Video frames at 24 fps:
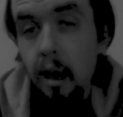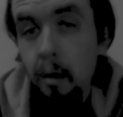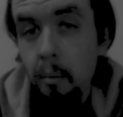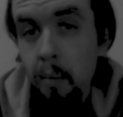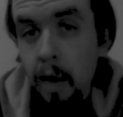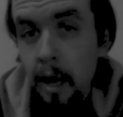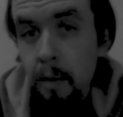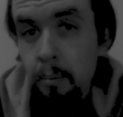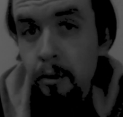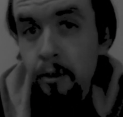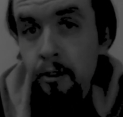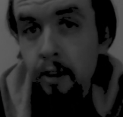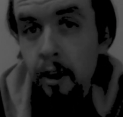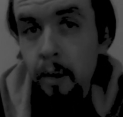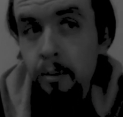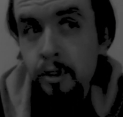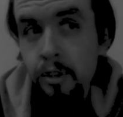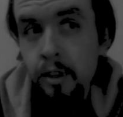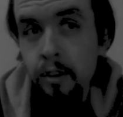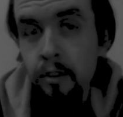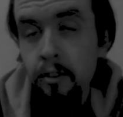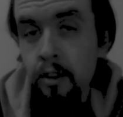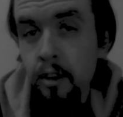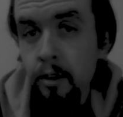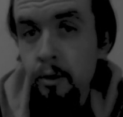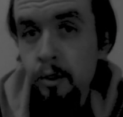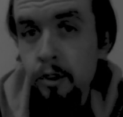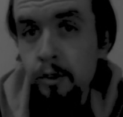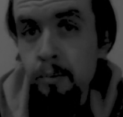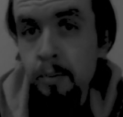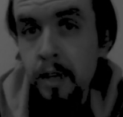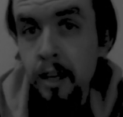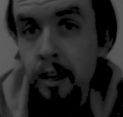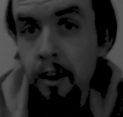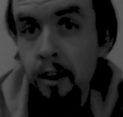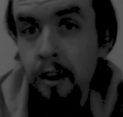My perception is that you're
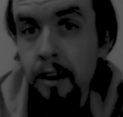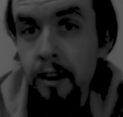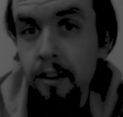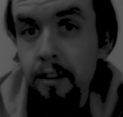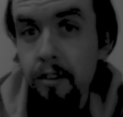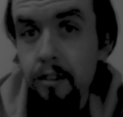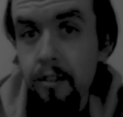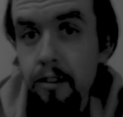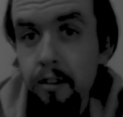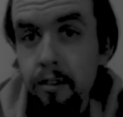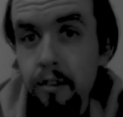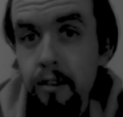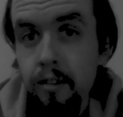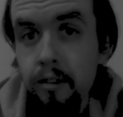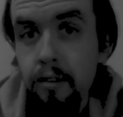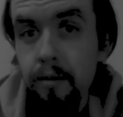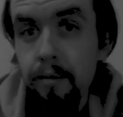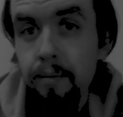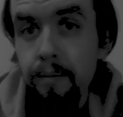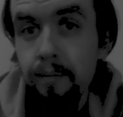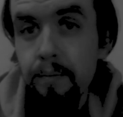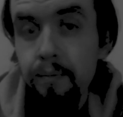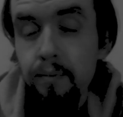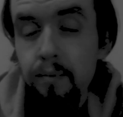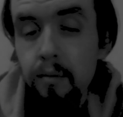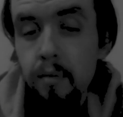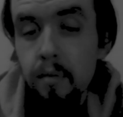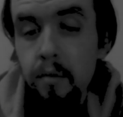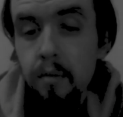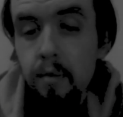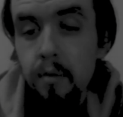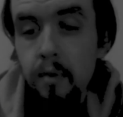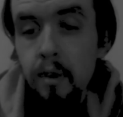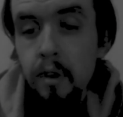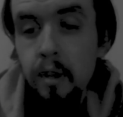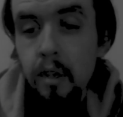just being honest.
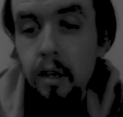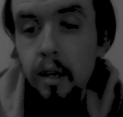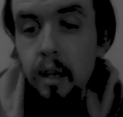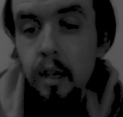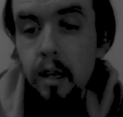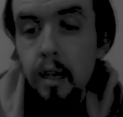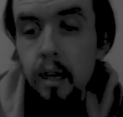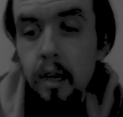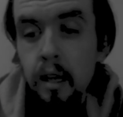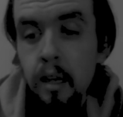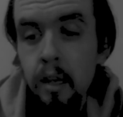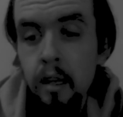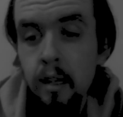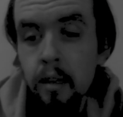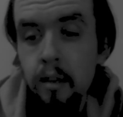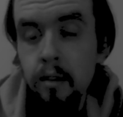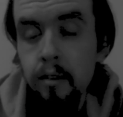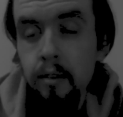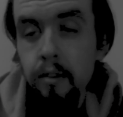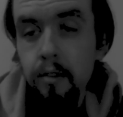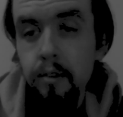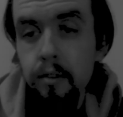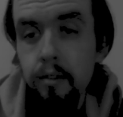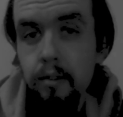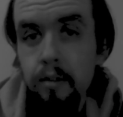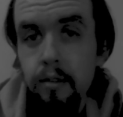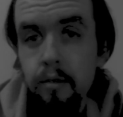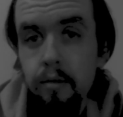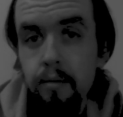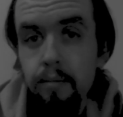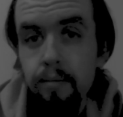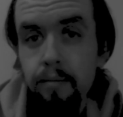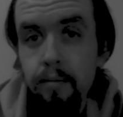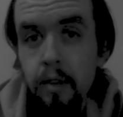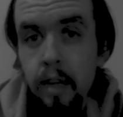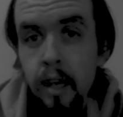And
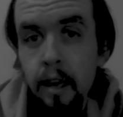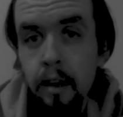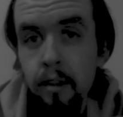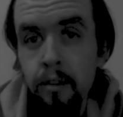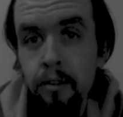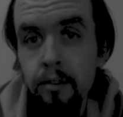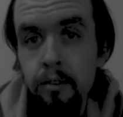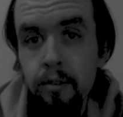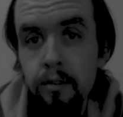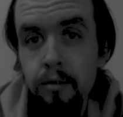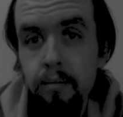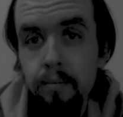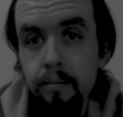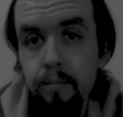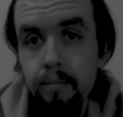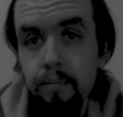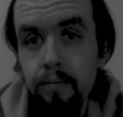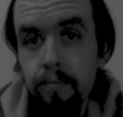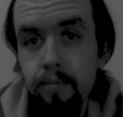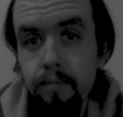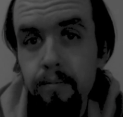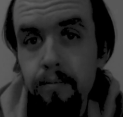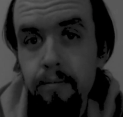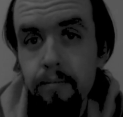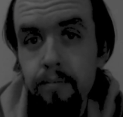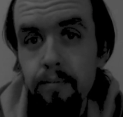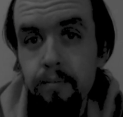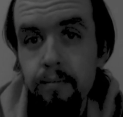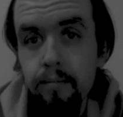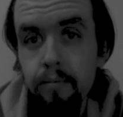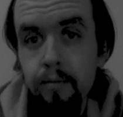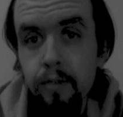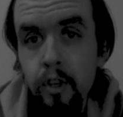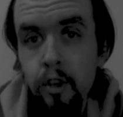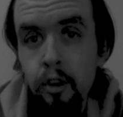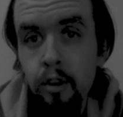as
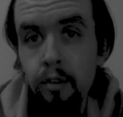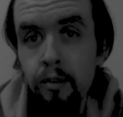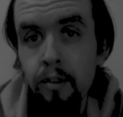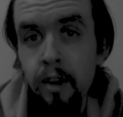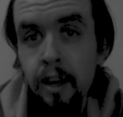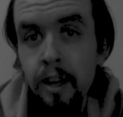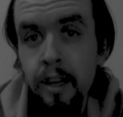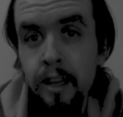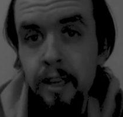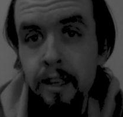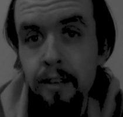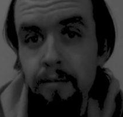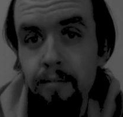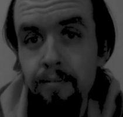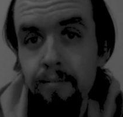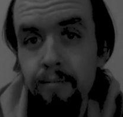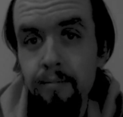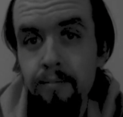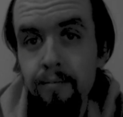Kurt Vonnegut